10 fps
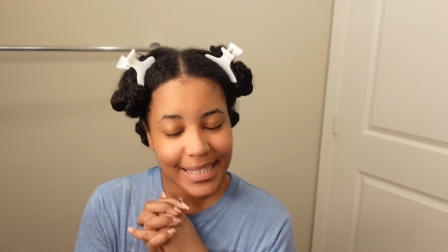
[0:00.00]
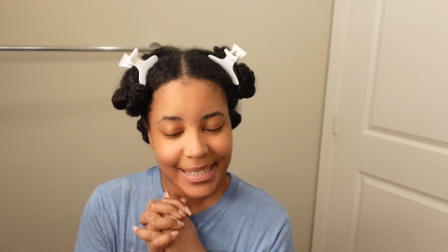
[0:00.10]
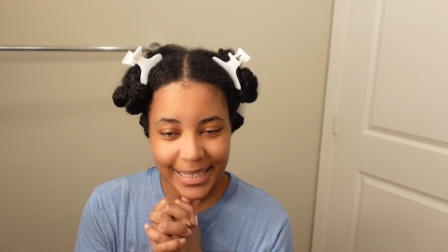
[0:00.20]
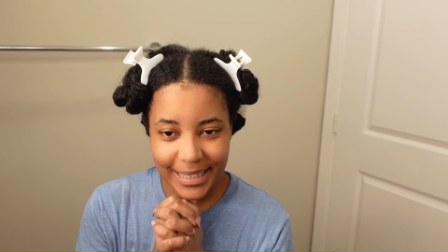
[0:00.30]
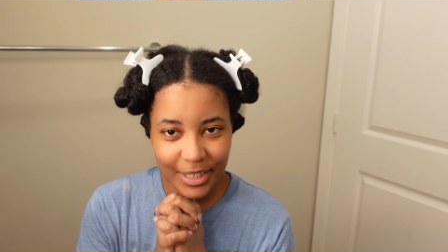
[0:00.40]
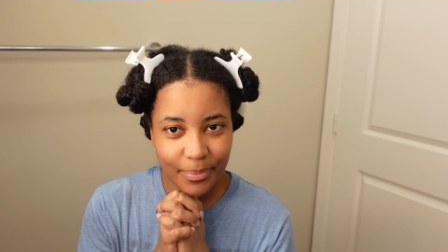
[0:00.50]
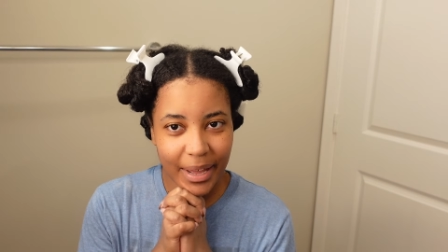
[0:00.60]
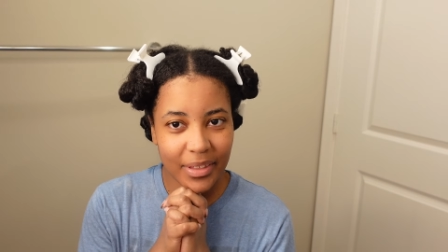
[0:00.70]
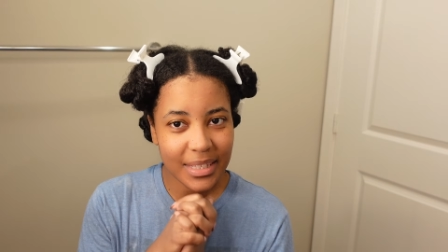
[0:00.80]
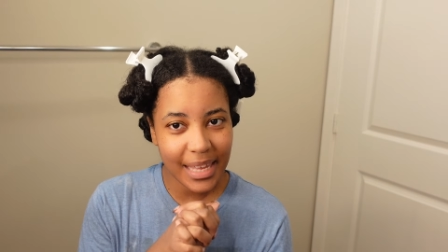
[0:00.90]
see
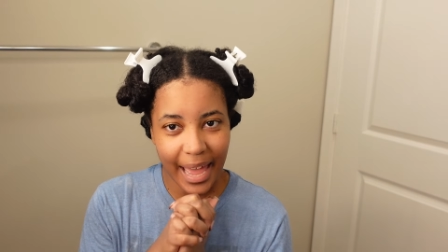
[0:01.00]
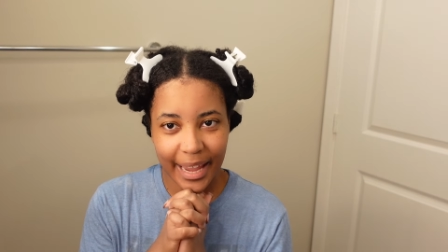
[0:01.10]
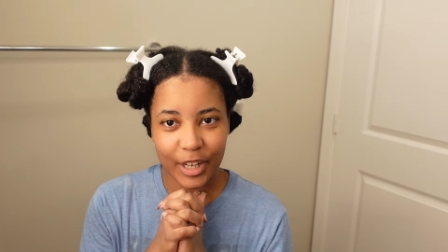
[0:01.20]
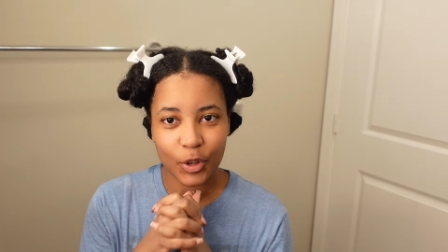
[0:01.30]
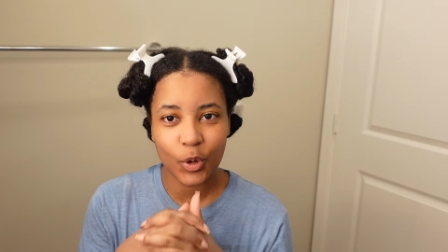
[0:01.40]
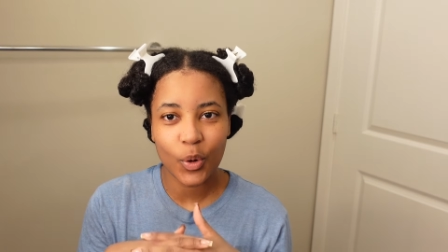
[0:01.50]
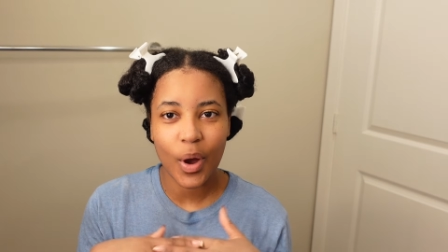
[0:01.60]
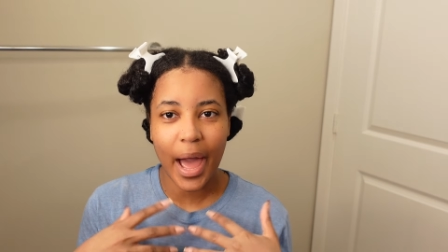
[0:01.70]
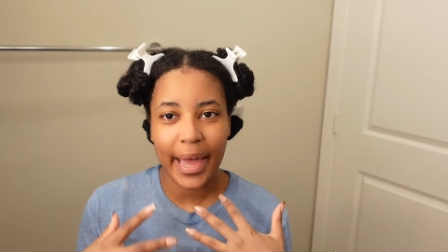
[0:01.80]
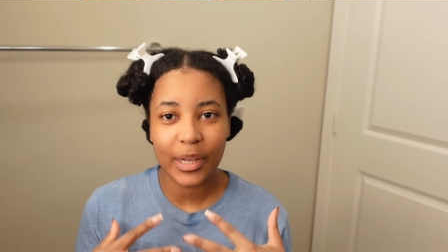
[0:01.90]
by the
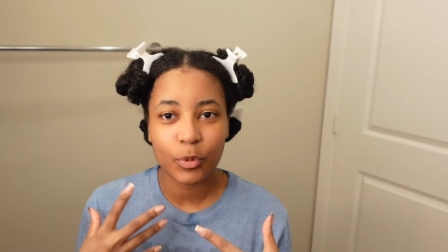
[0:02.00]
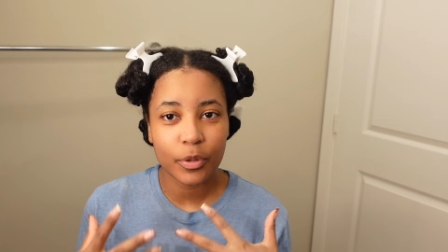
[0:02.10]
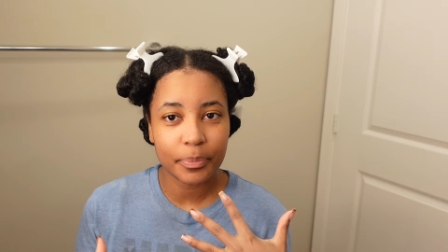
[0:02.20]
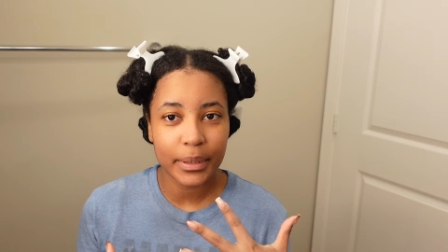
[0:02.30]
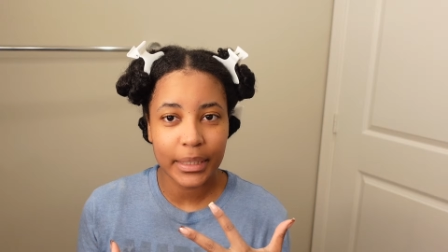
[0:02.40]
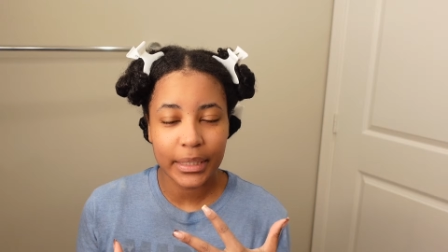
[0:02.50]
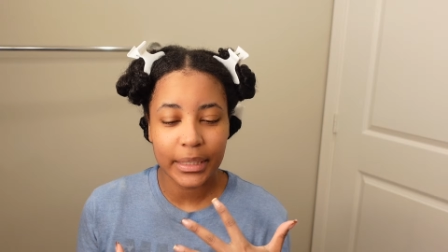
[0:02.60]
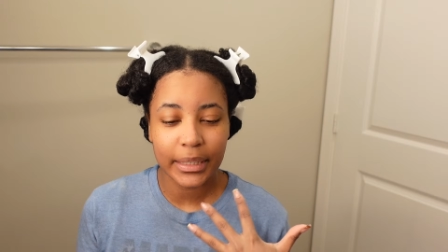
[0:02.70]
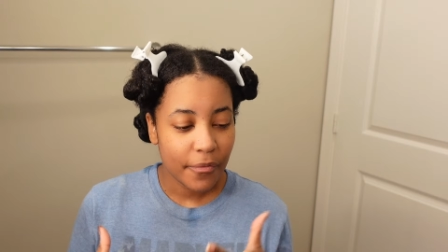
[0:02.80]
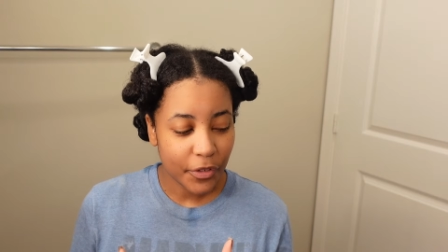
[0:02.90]
title, I will
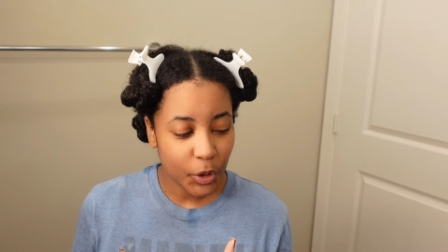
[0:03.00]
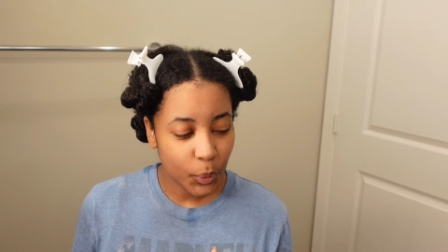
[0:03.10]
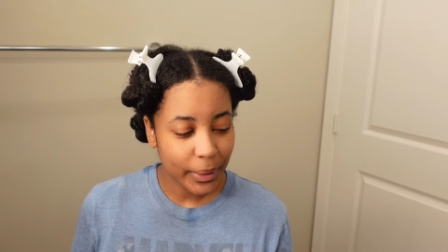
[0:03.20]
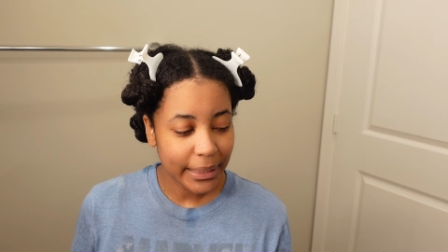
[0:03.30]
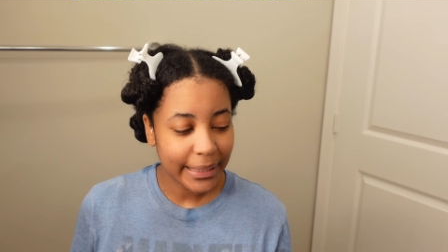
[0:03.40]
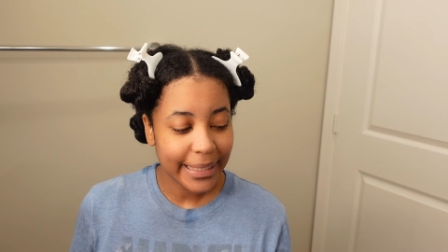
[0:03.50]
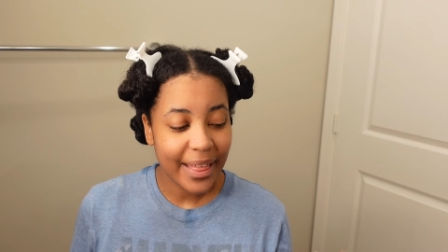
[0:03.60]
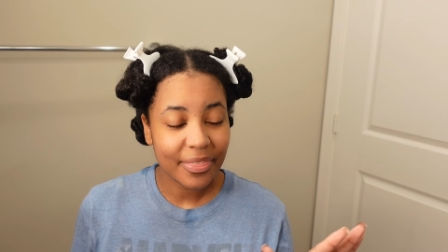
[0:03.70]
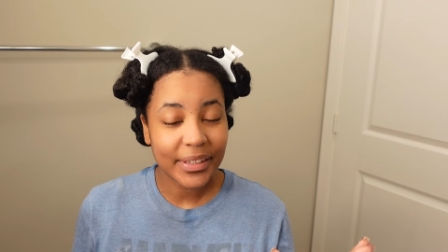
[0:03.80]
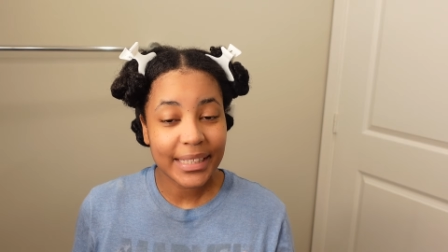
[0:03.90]
be
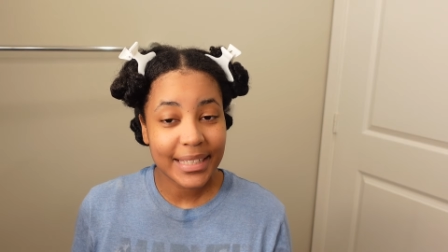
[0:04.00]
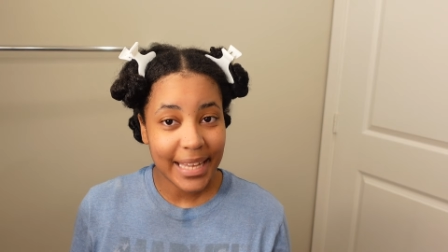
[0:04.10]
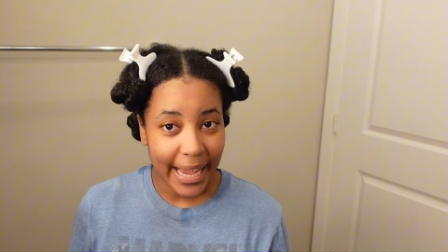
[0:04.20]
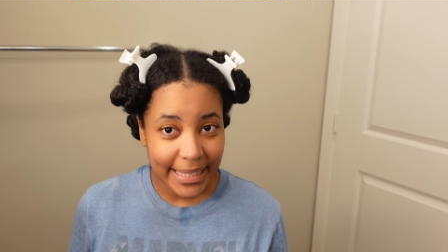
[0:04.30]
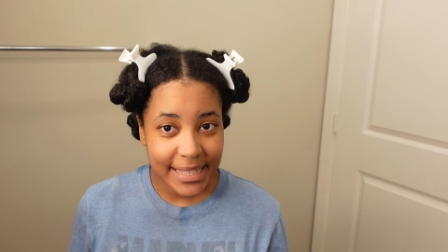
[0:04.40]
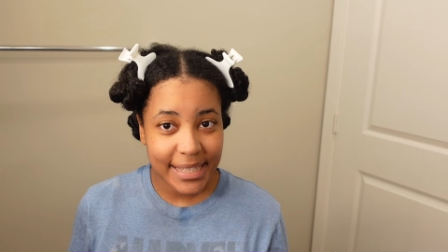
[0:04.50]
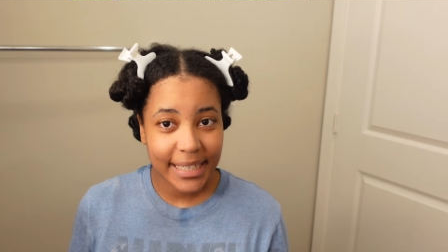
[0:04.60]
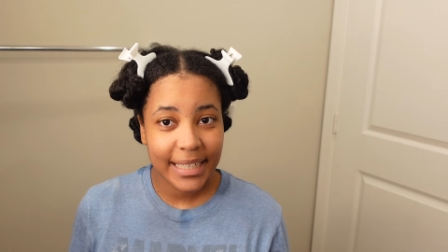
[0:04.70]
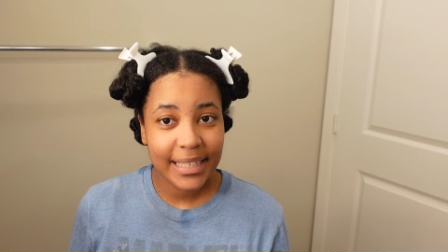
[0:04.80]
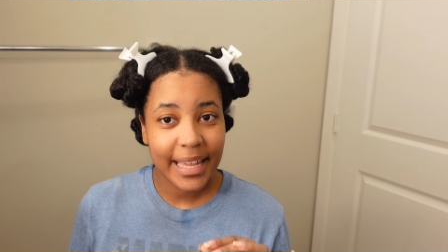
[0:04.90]
reviewing the
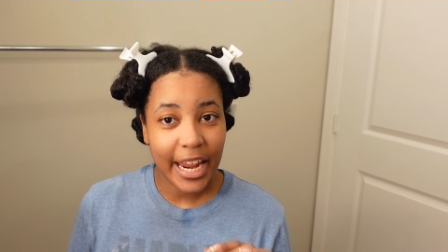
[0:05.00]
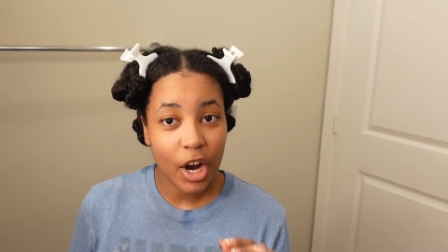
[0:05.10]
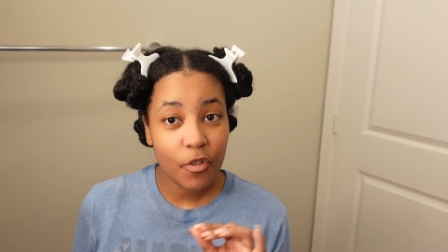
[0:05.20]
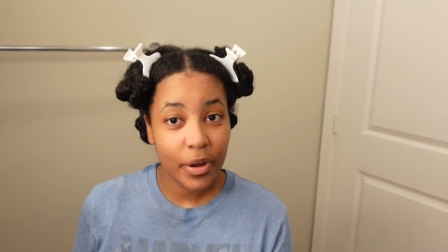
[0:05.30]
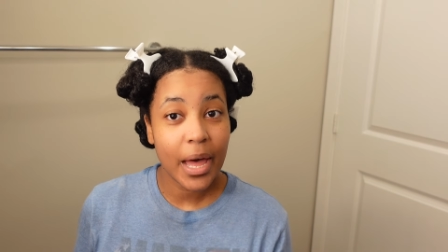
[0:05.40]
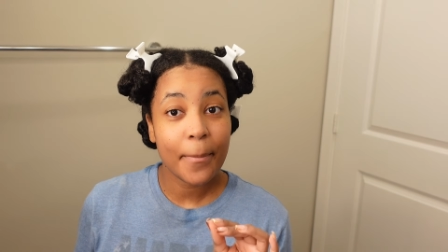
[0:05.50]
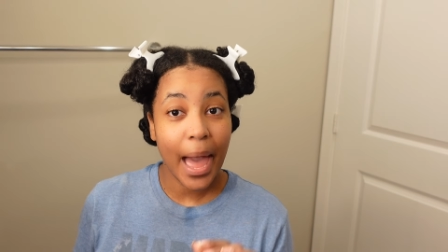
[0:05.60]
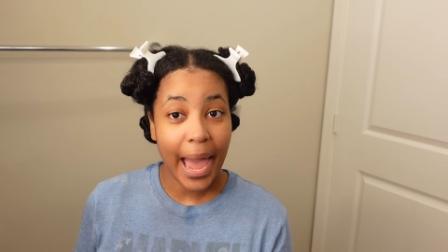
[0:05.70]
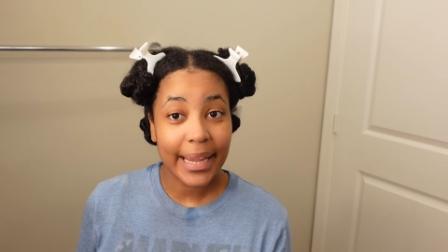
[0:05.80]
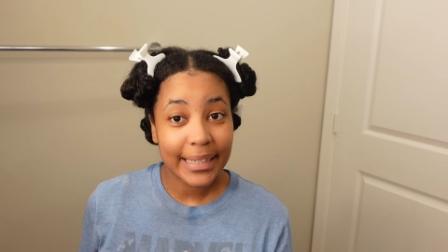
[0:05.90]
Dyson Airwrap
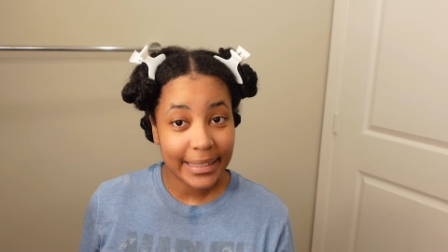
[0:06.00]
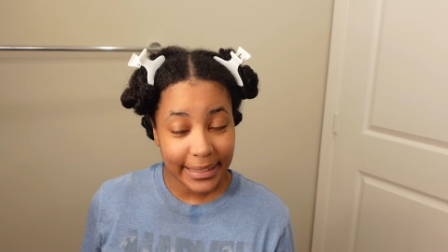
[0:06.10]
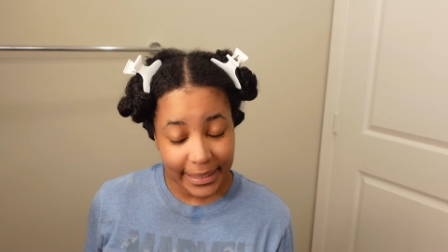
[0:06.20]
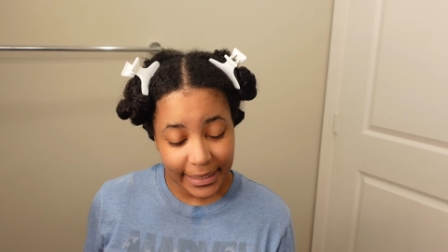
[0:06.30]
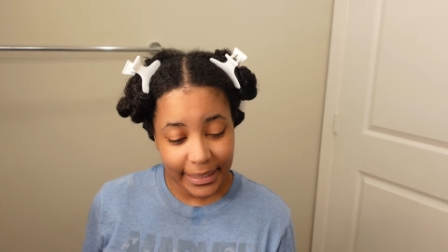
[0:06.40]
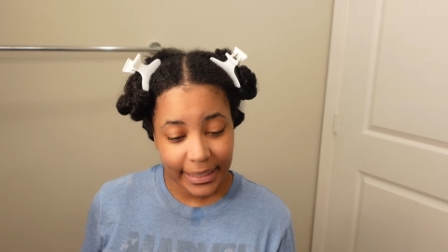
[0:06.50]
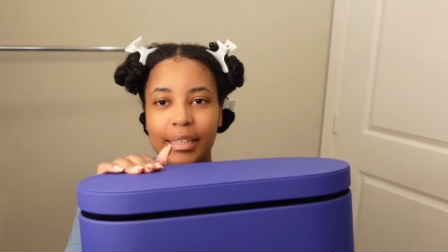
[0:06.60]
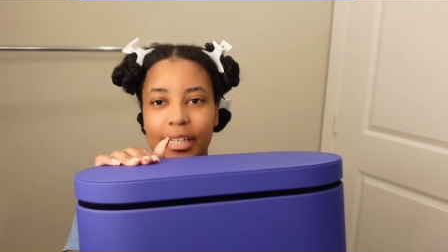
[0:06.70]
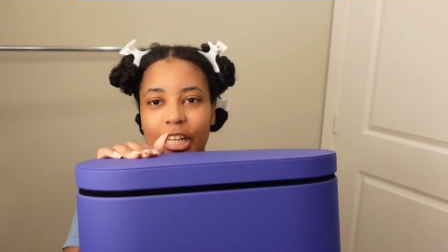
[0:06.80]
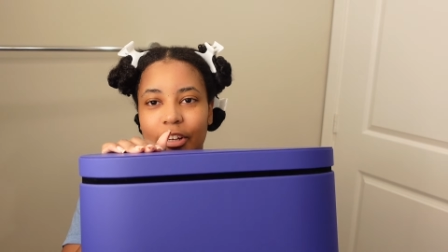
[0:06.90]
ID, and
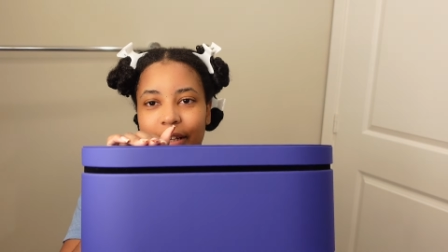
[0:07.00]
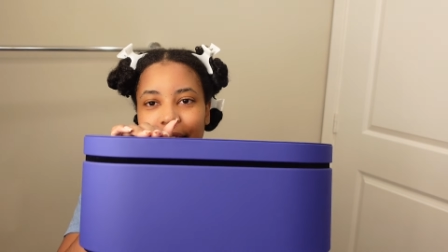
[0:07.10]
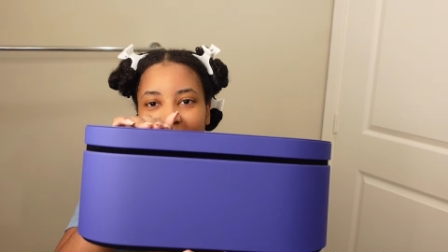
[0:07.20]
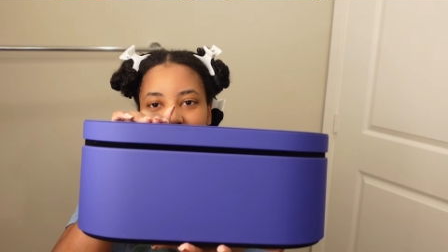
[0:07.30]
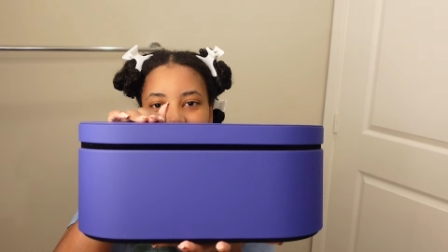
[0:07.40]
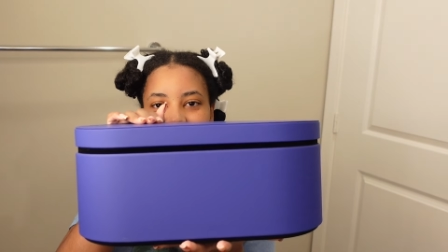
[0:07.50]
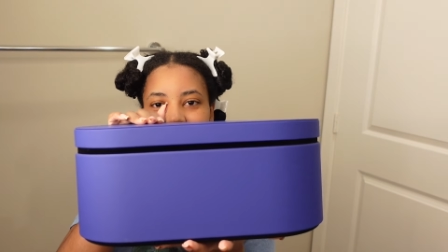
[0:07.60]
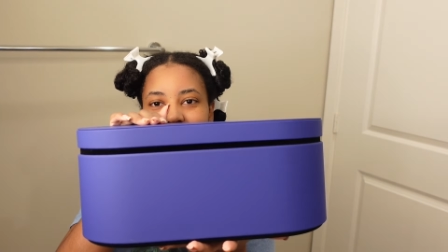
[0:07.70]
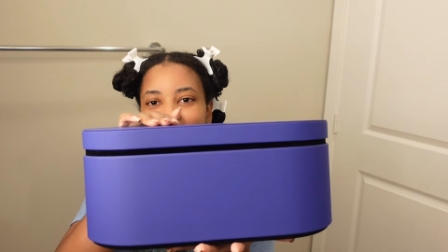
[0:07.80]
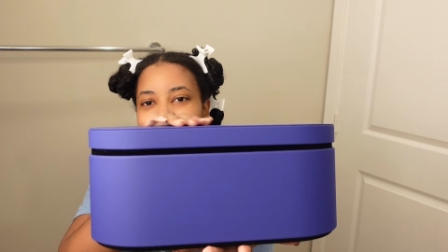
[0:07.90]
here it
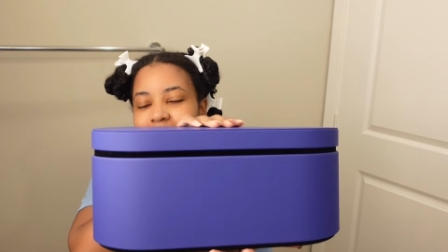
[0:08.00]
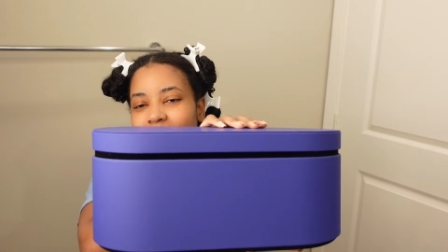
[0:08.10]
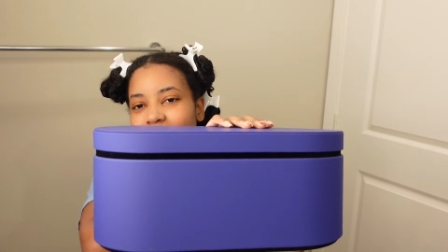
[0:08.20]
is.